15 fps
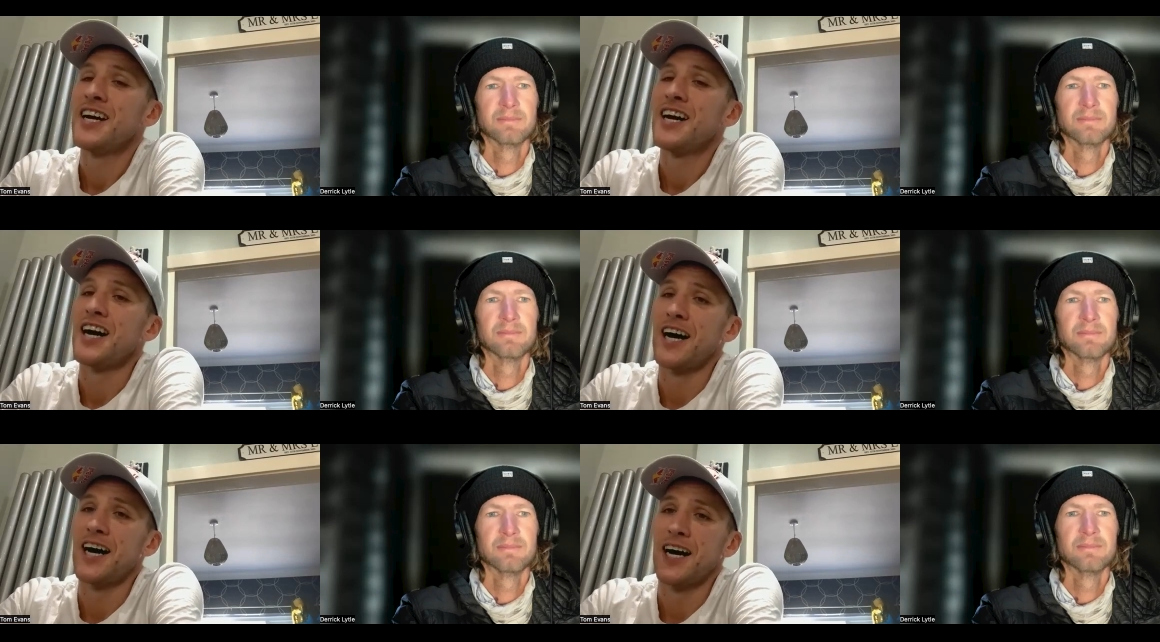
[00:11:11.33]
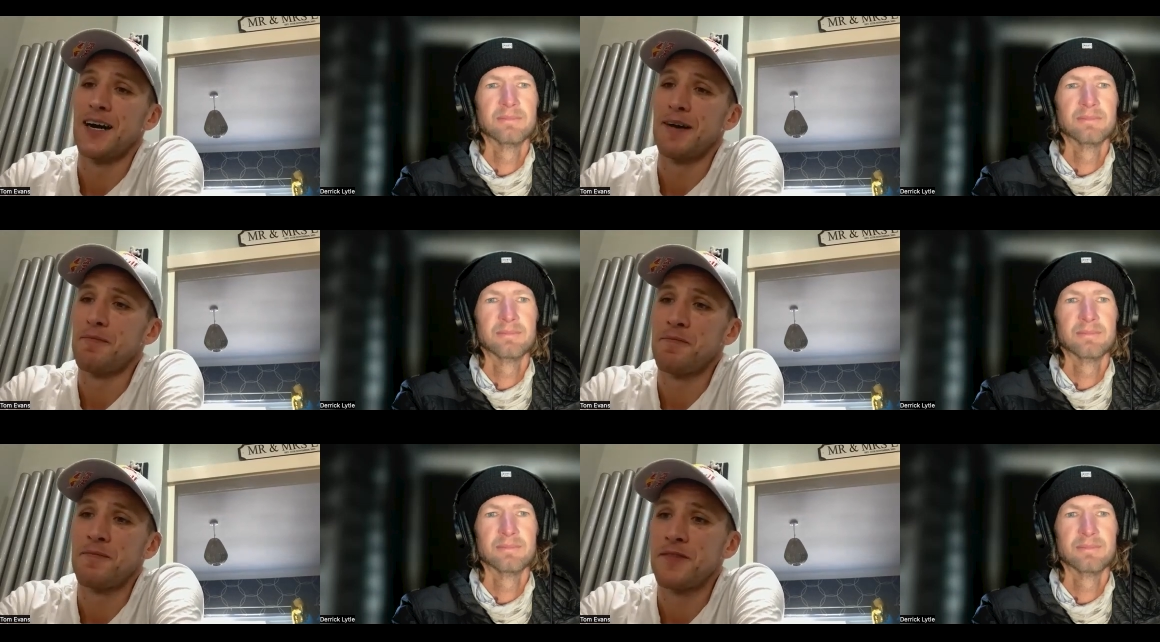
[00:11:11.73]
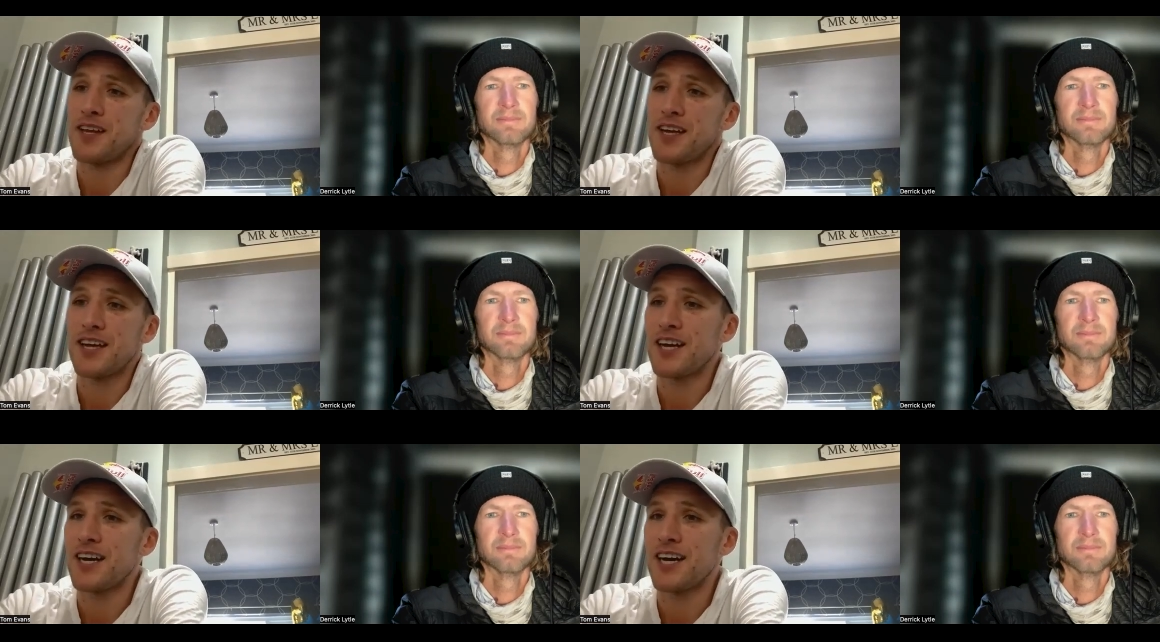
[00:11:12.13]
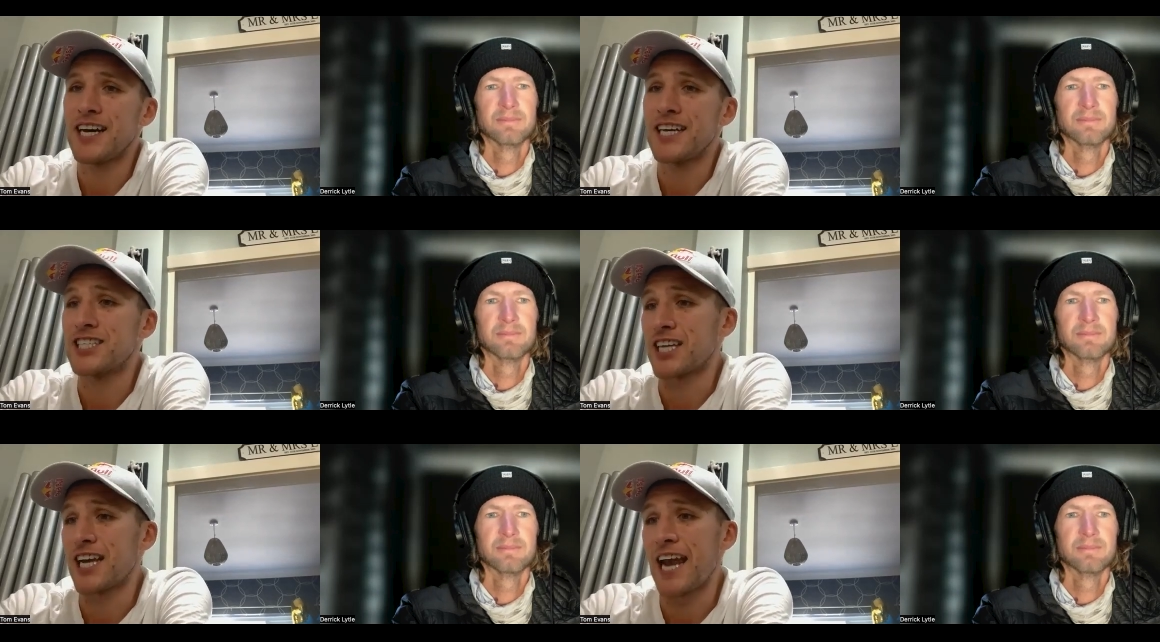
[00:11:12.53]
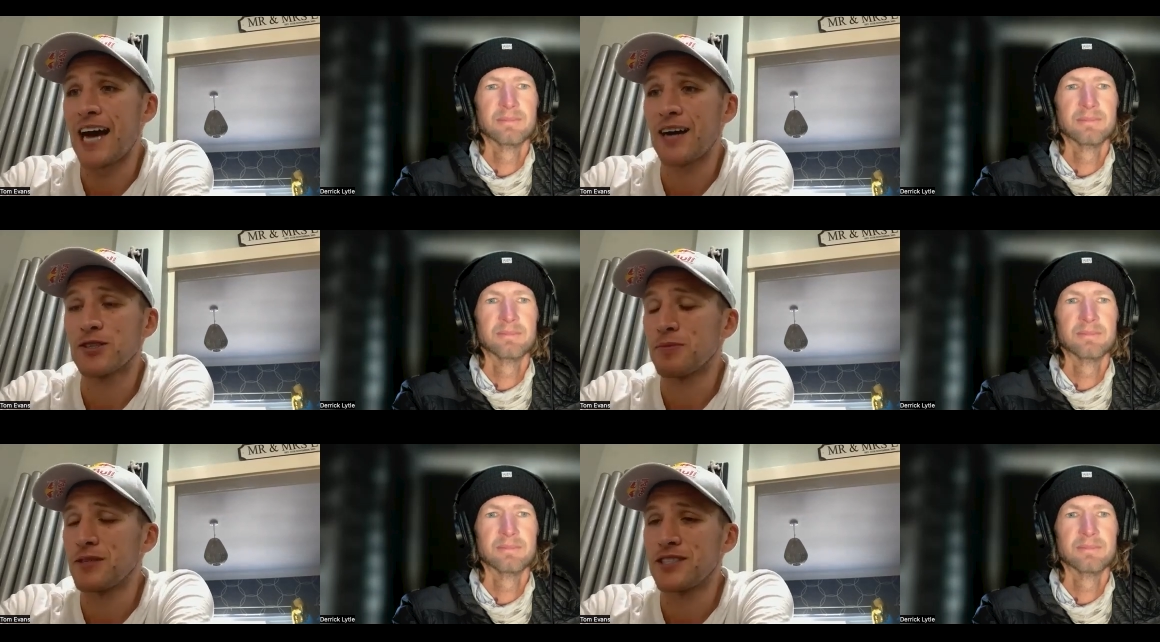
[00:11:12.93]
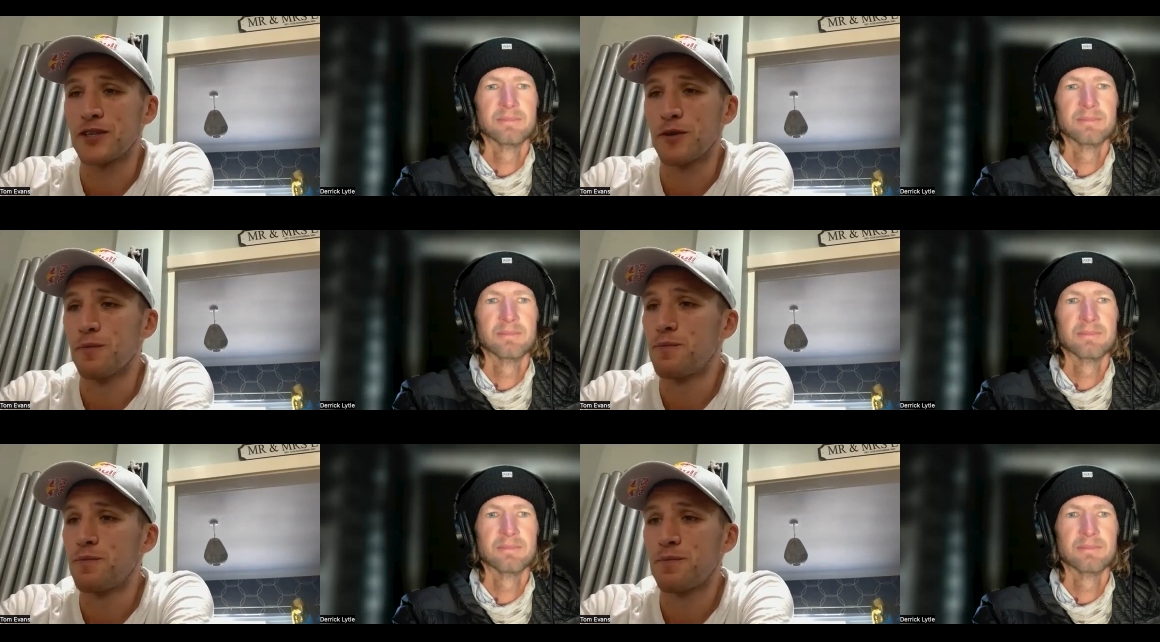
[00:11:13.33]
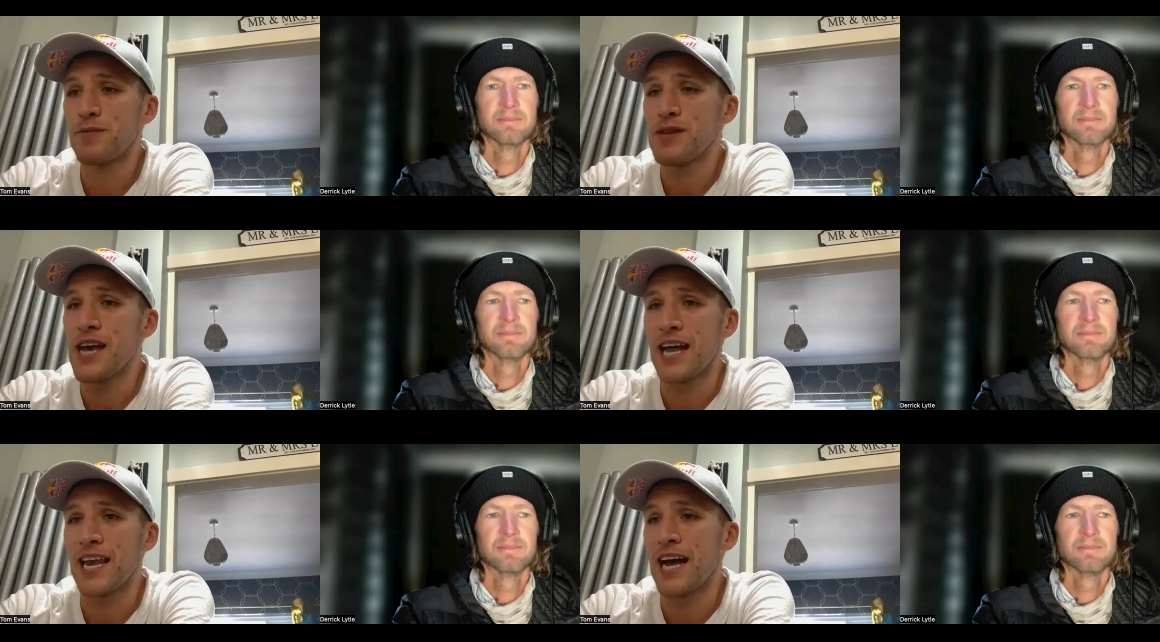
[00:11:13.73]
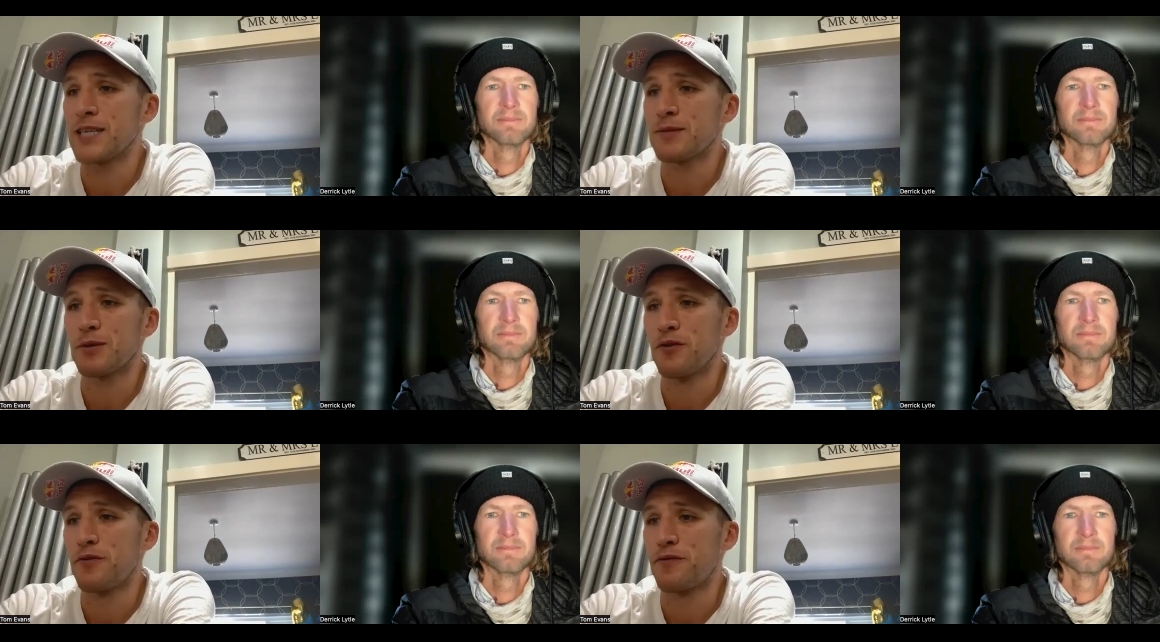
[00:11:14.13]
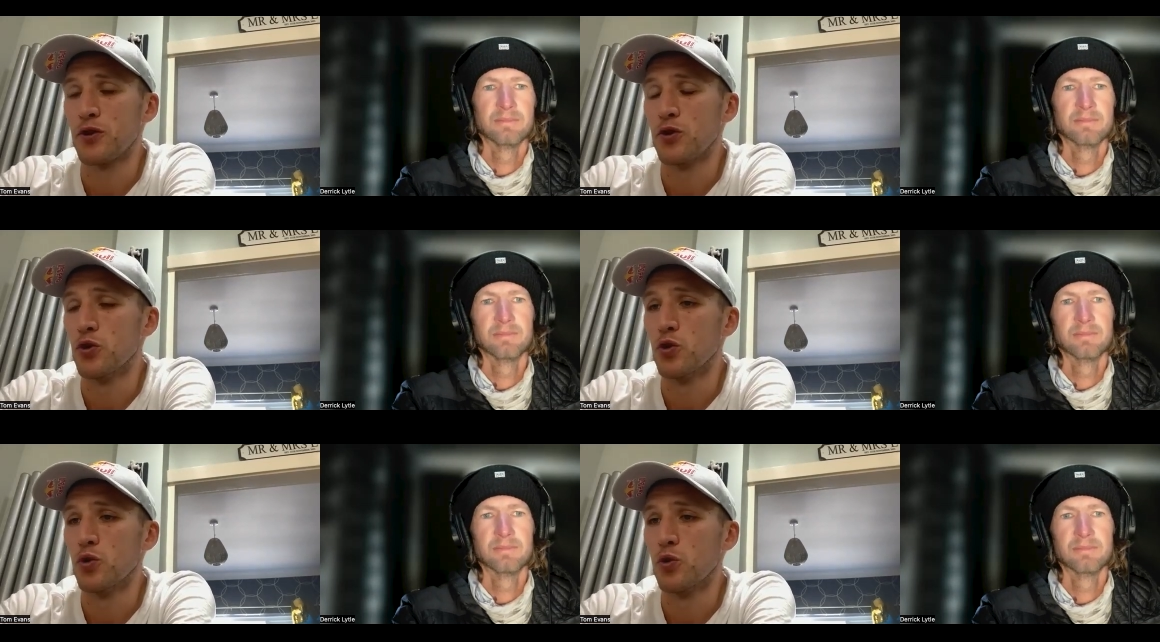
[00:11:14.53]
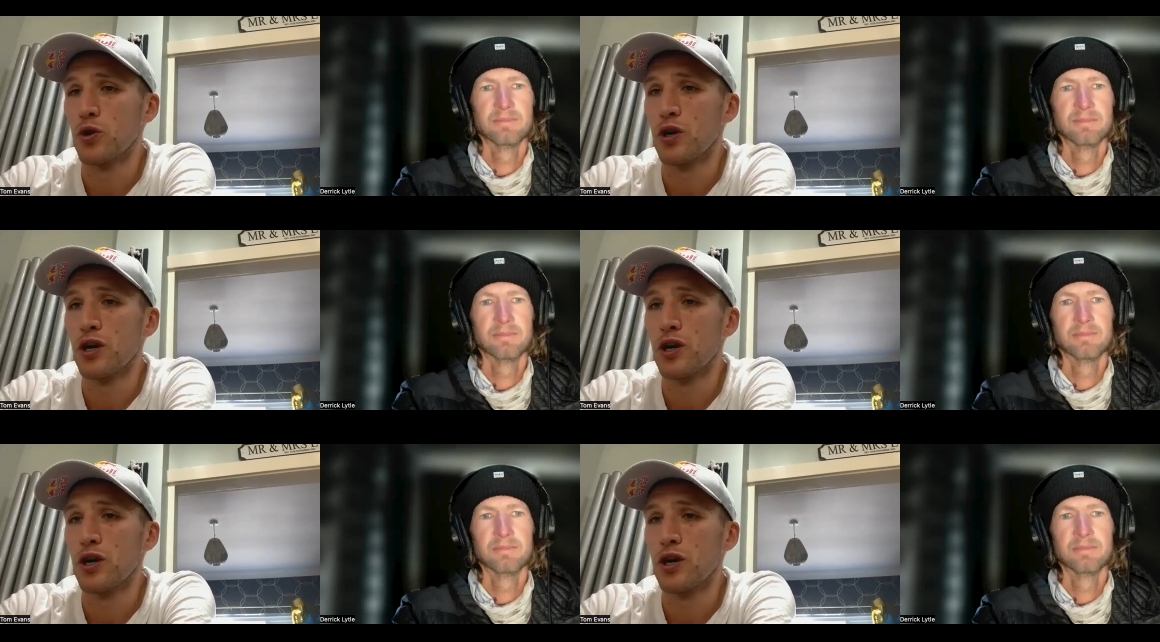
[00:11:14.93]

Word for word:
Speaker 1: Um, it just allows me to, yeah, allows me to fuel